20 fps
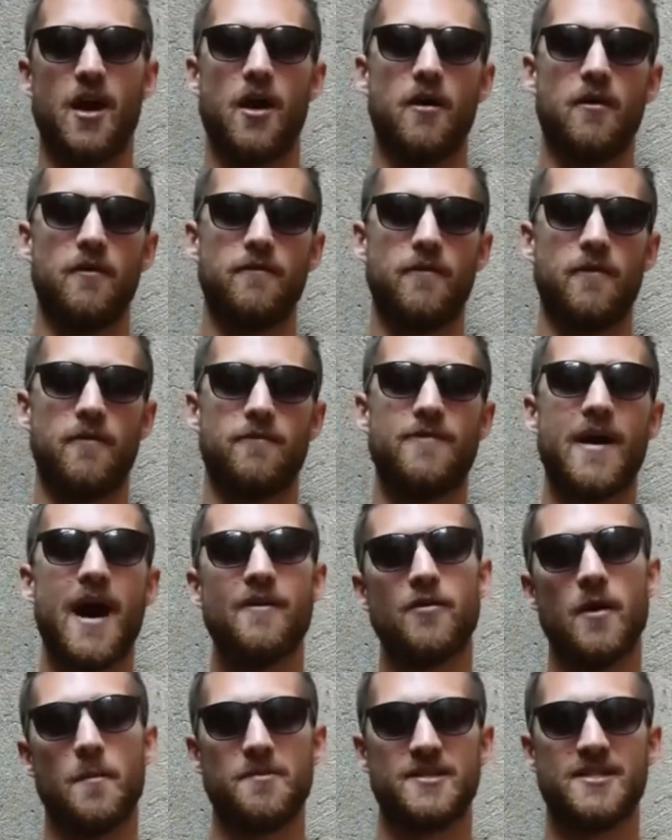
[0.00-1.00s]
of
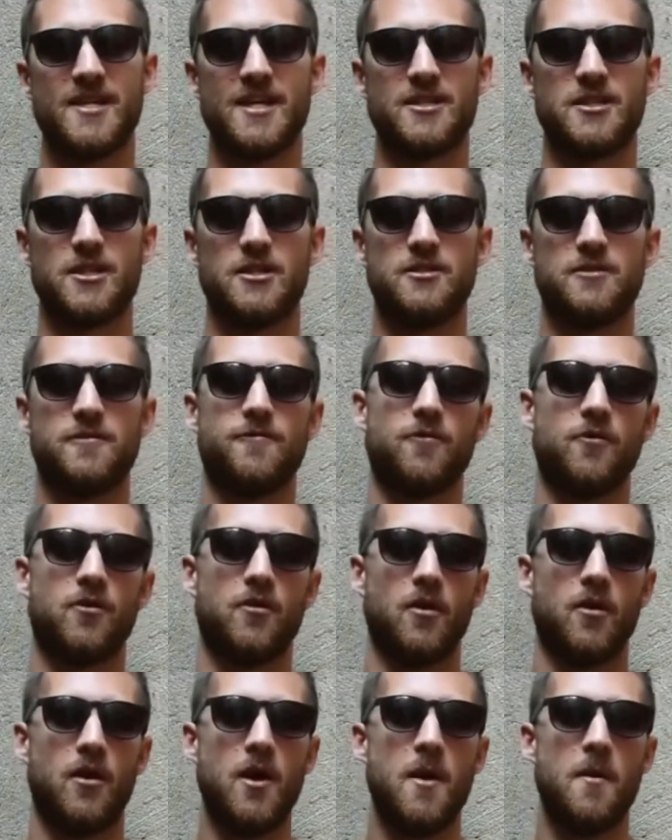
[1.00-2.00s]
5 repetitions
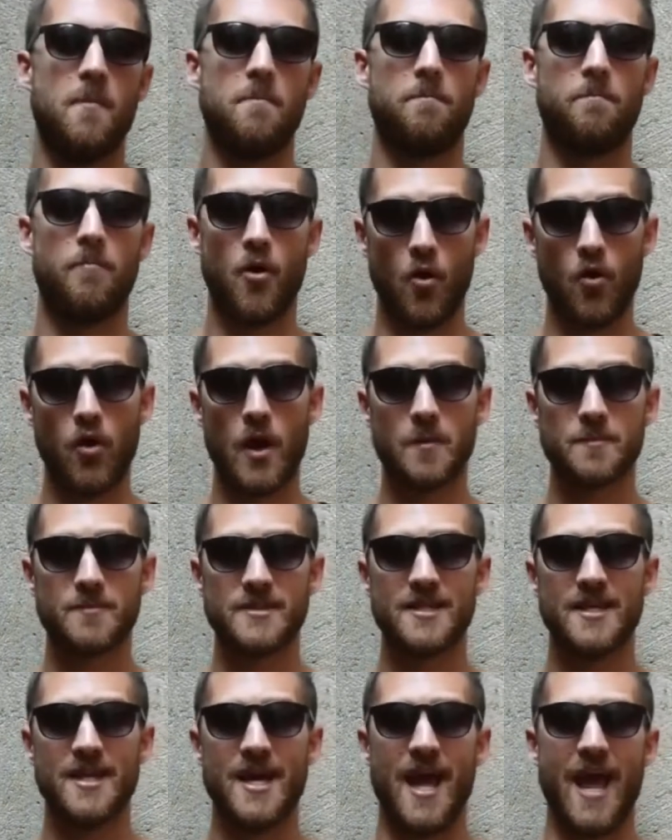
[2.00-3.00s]
for pull-ups.